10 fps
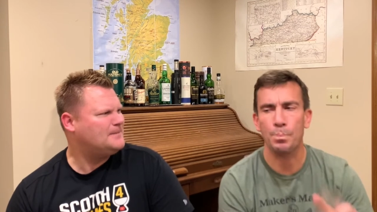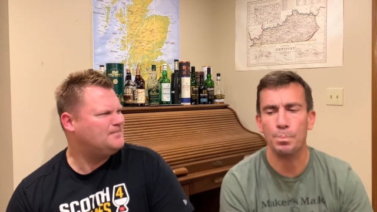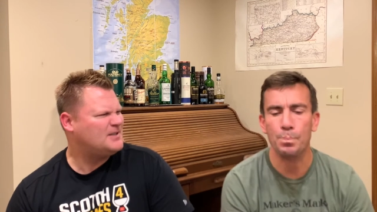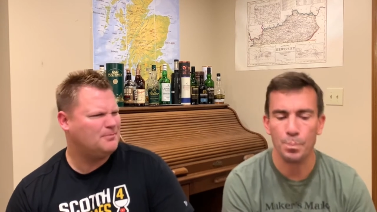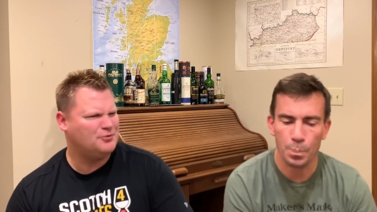
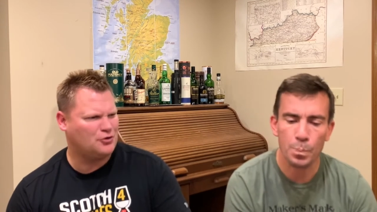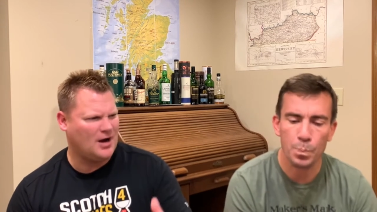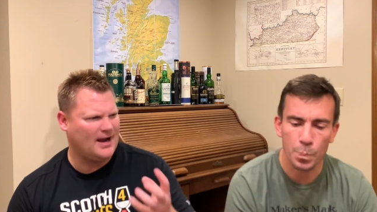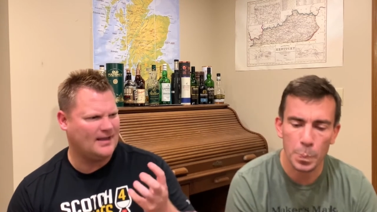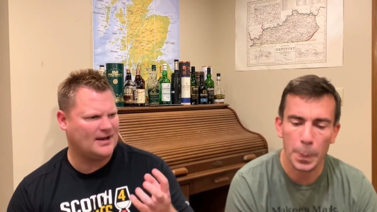Speaker 1: mm. something
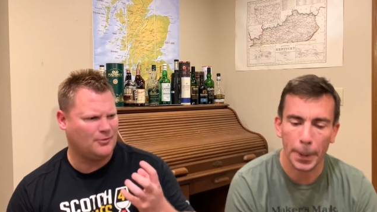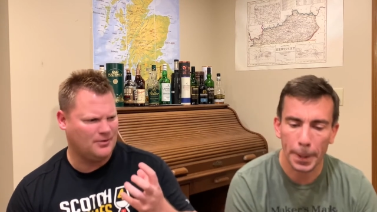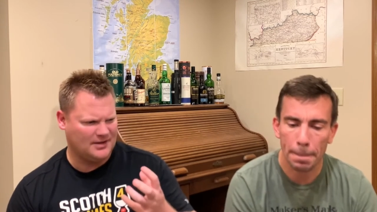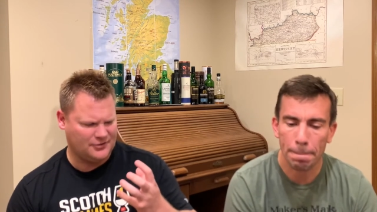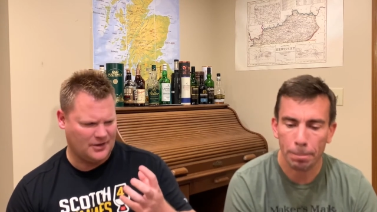dry, like a
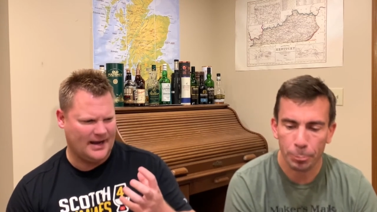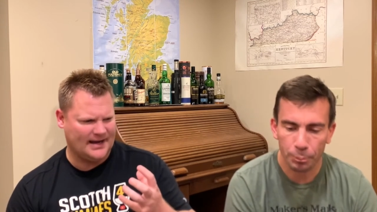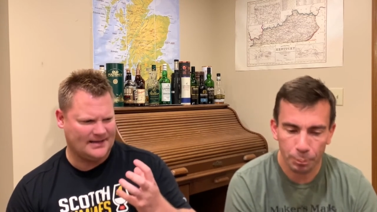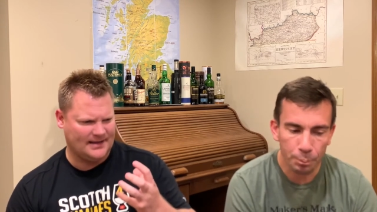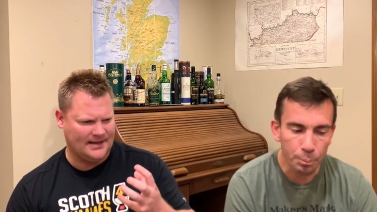really drying
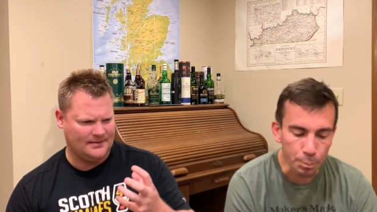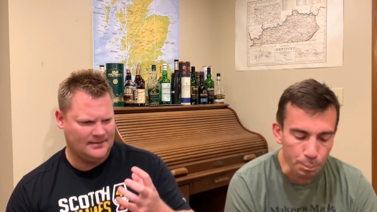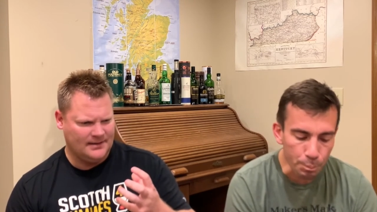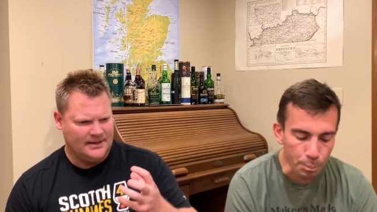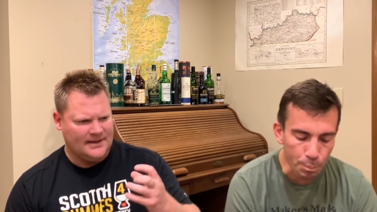at the end.
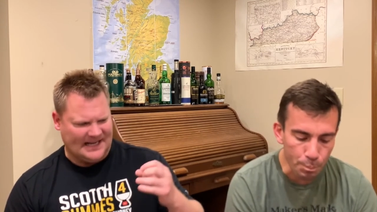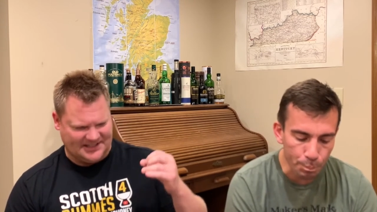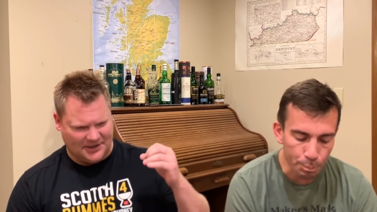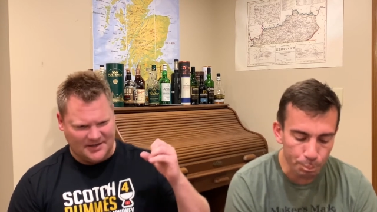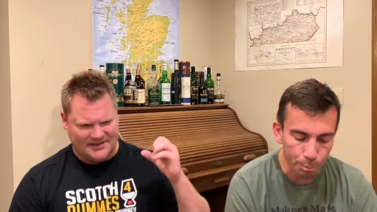It
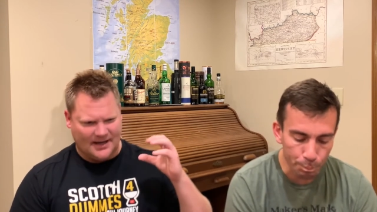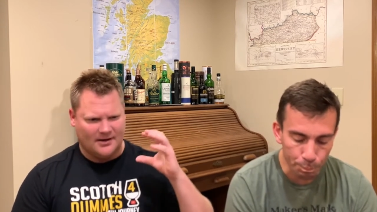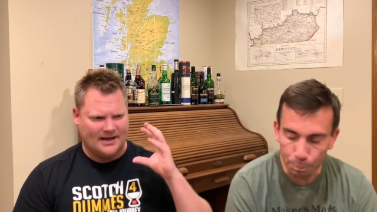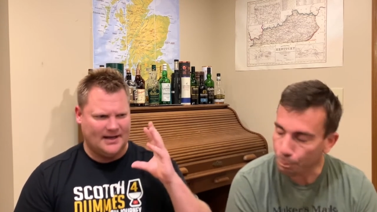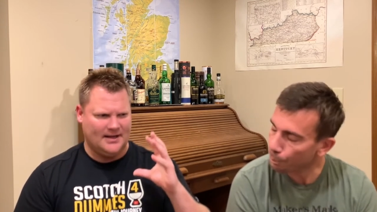starts
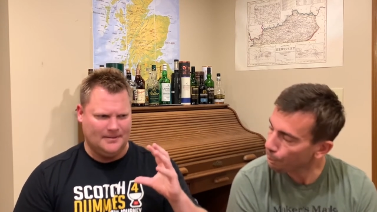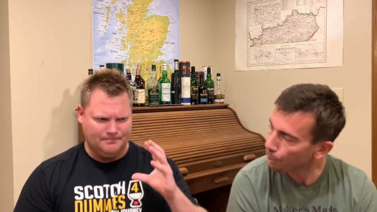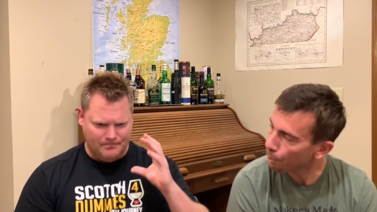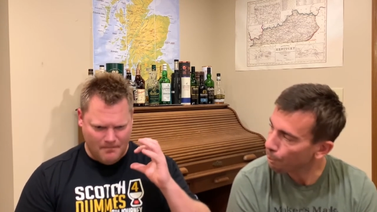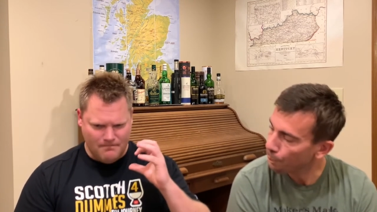out kind of
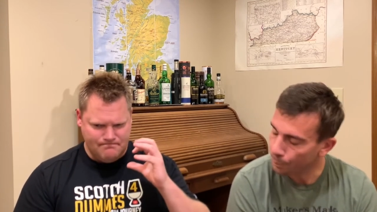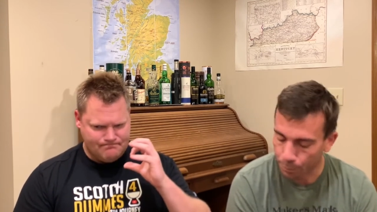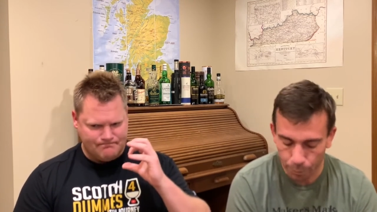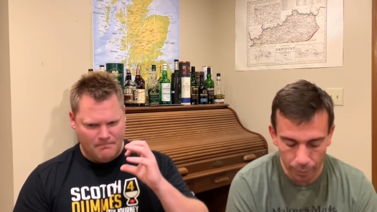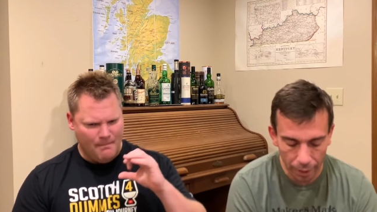
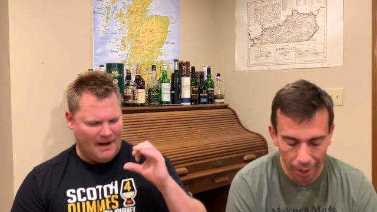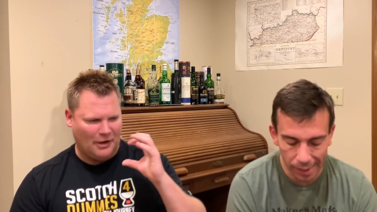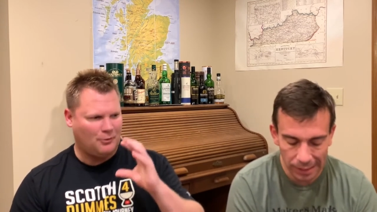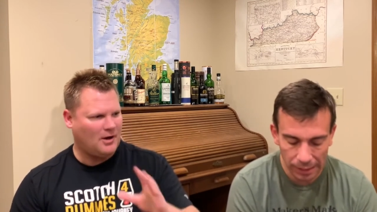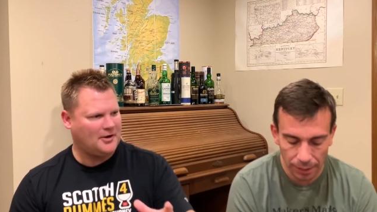
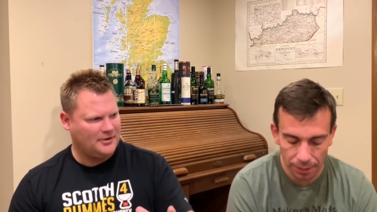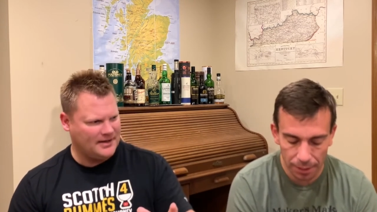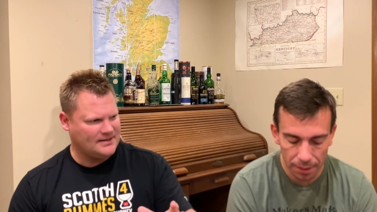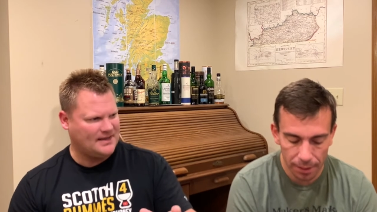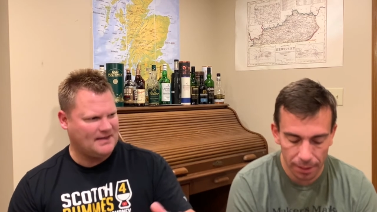
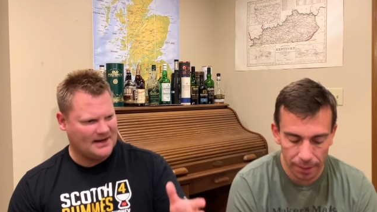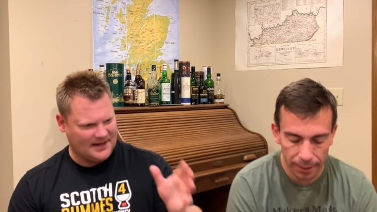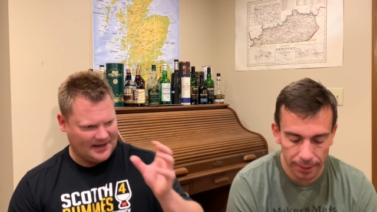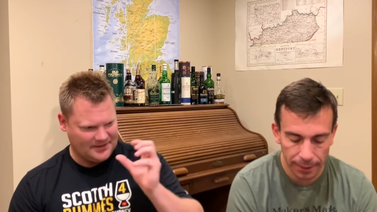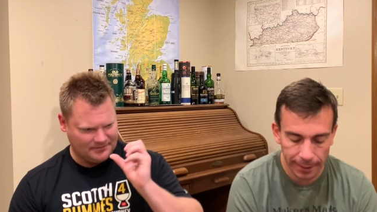mouth-watering, and then it
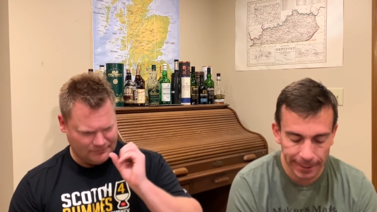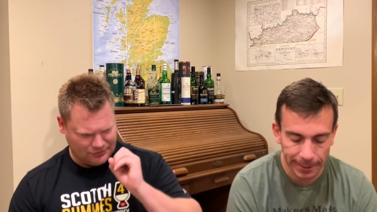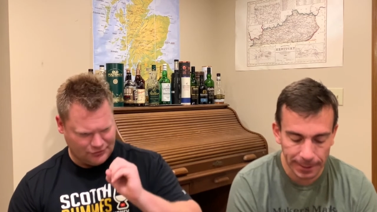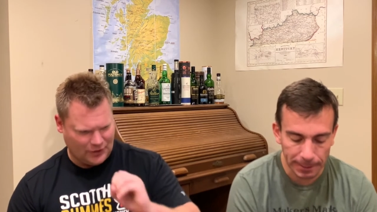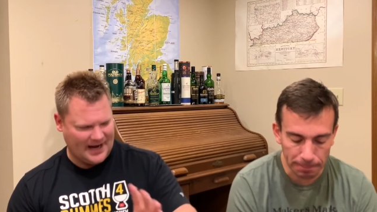kind of
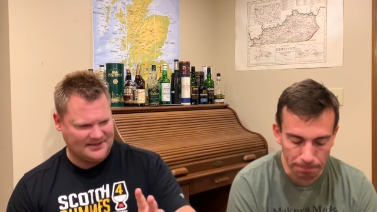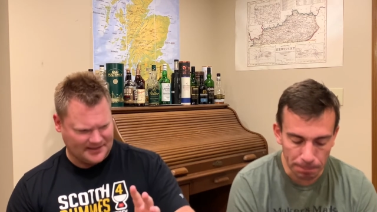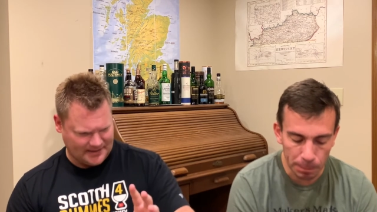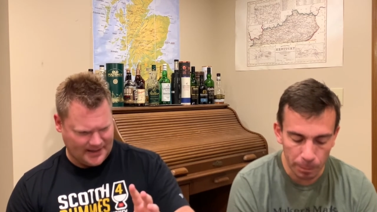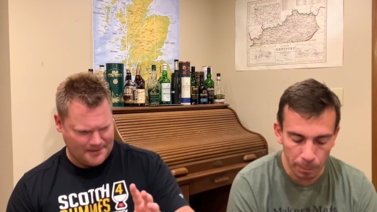dries
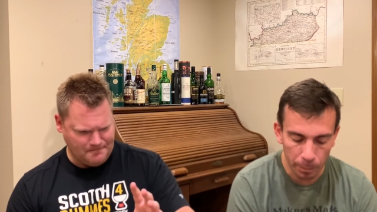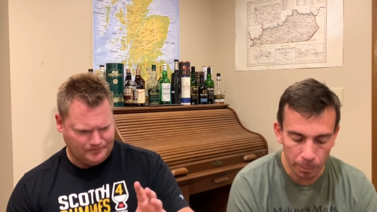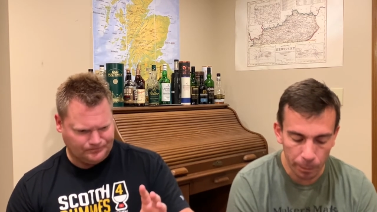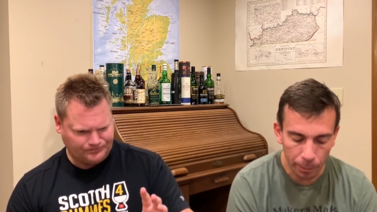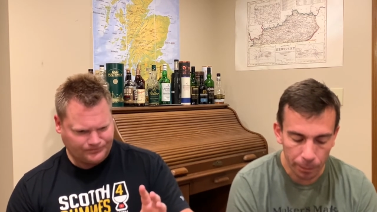at the end.
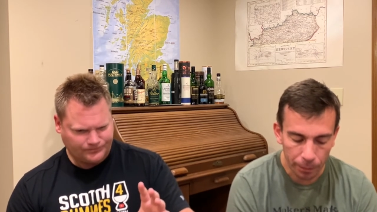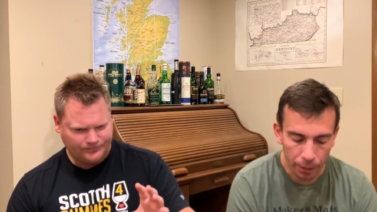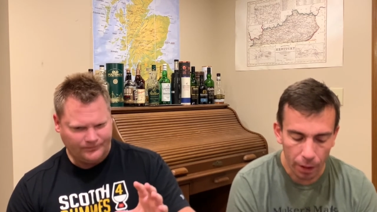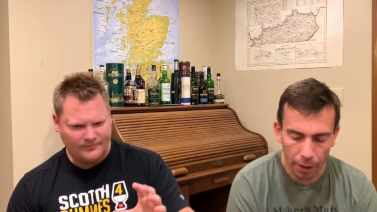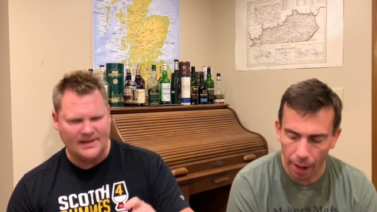
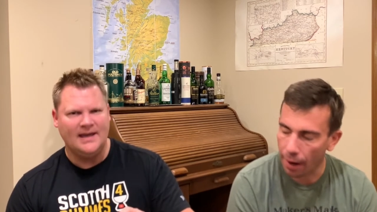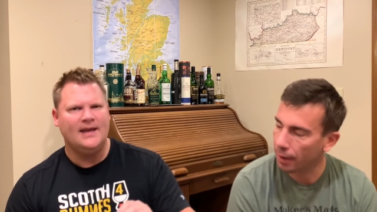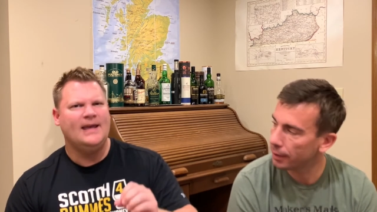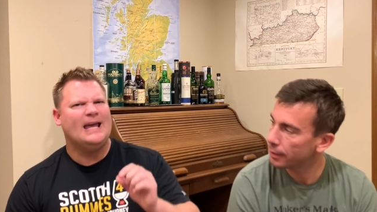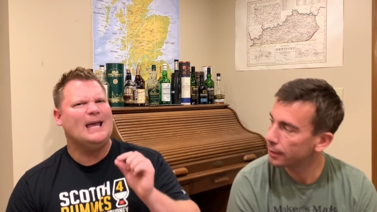Yeah.
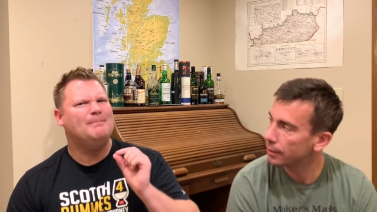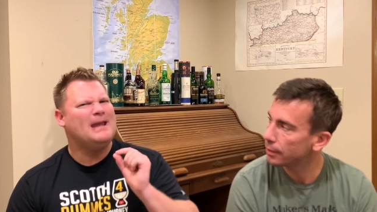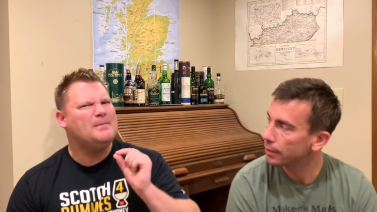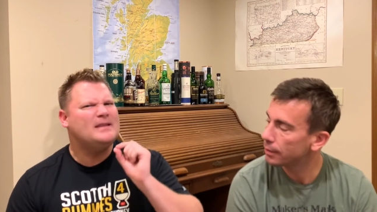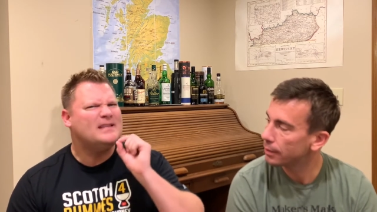And
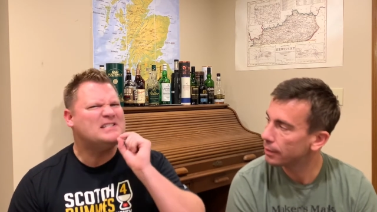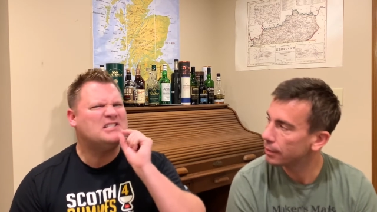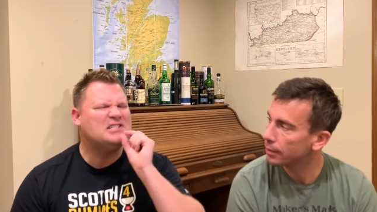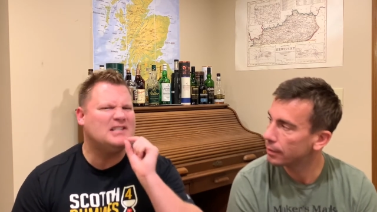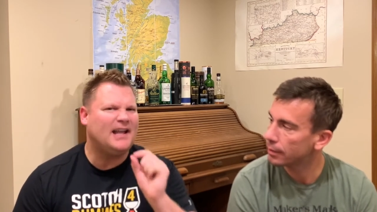maybe the
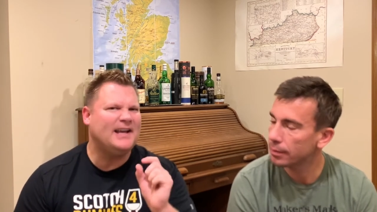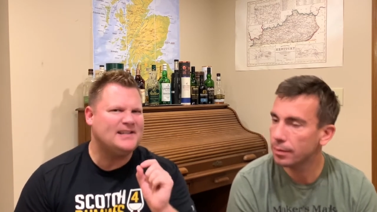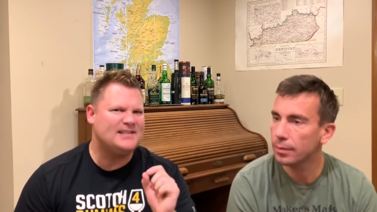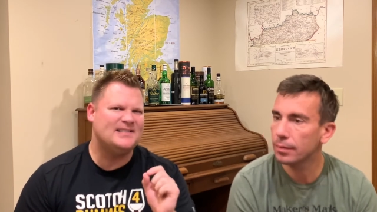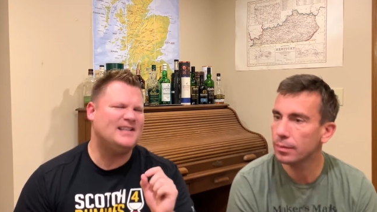
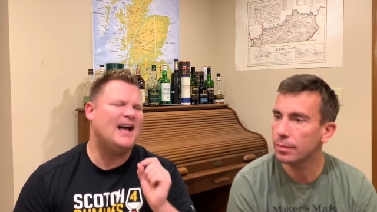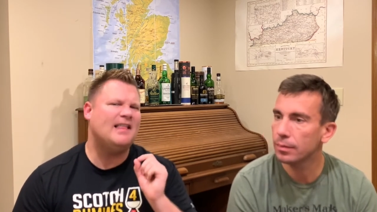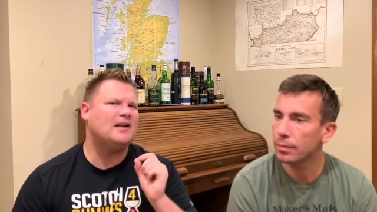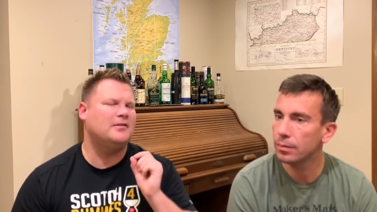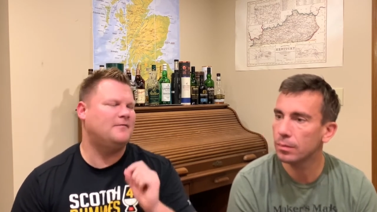slightest, it's not
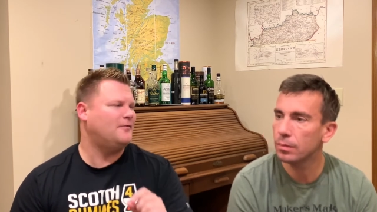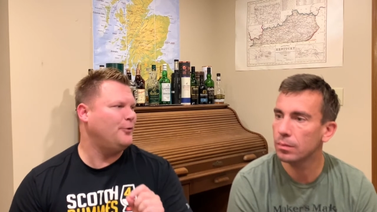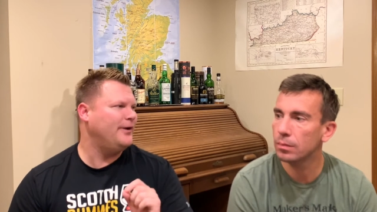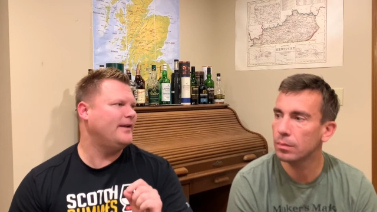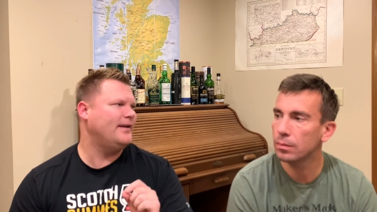like
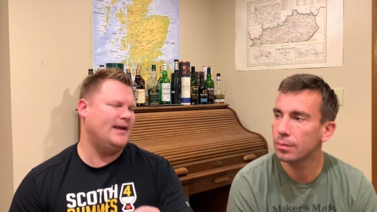Laphroaig